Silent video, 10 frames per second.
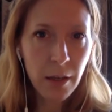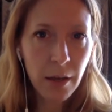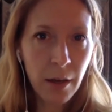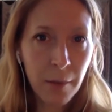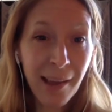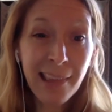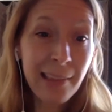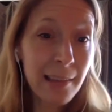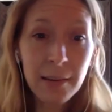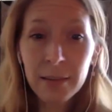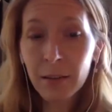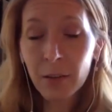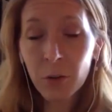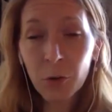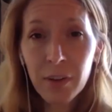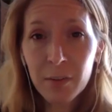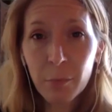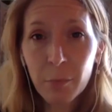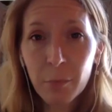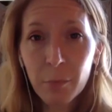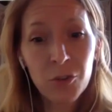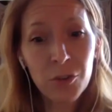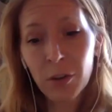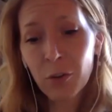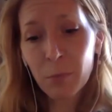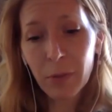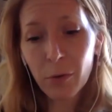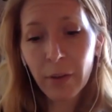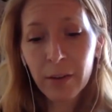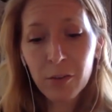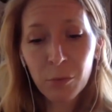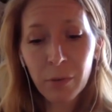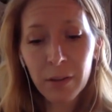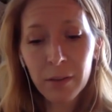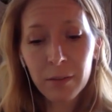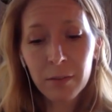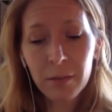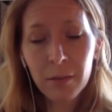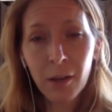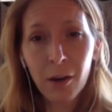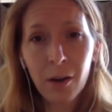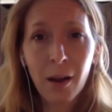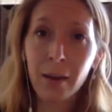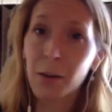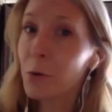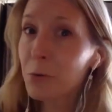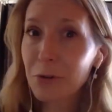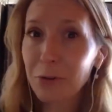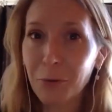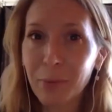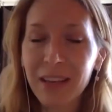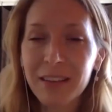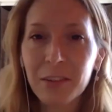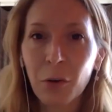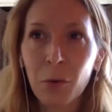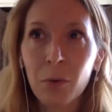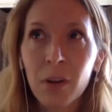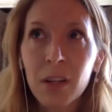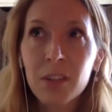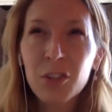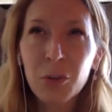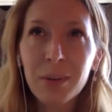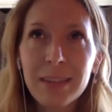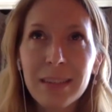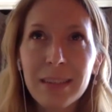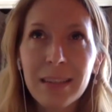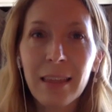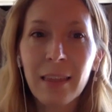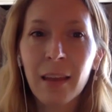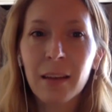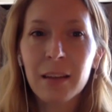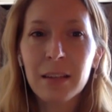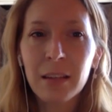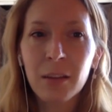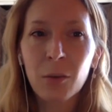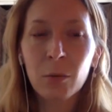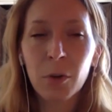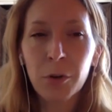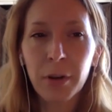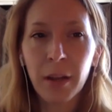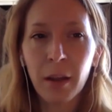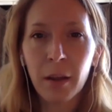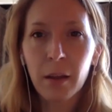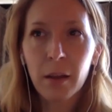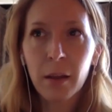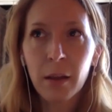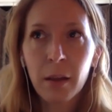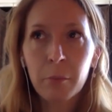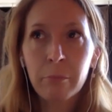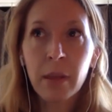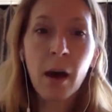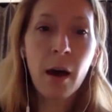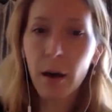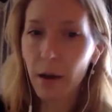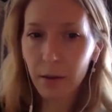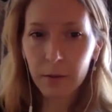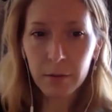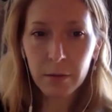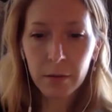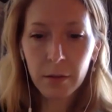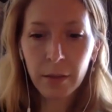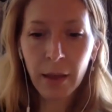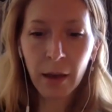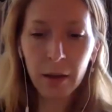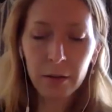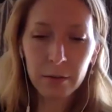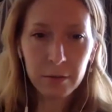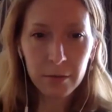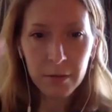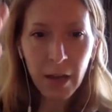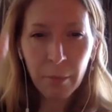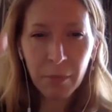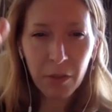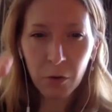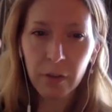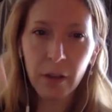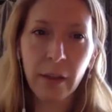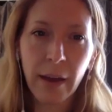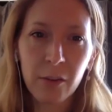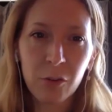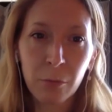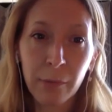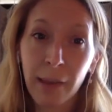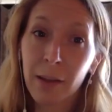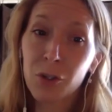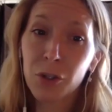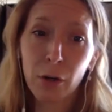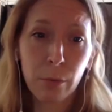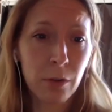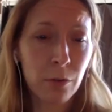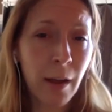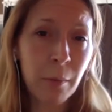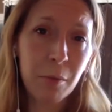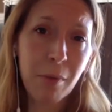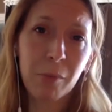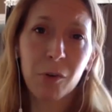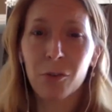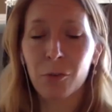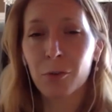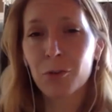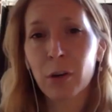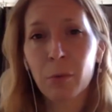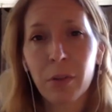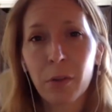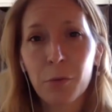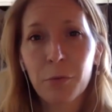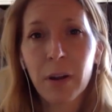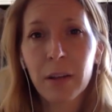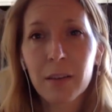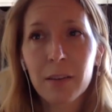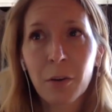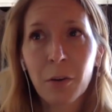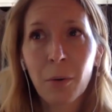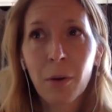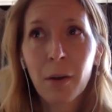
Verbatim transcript: Um, and then these learning supports, teachers can use them in their classroom, but they're on YouTube. And so students can then continue learning beyond that time that they're in the classroom and they can share it with their family members or share it with other friends. So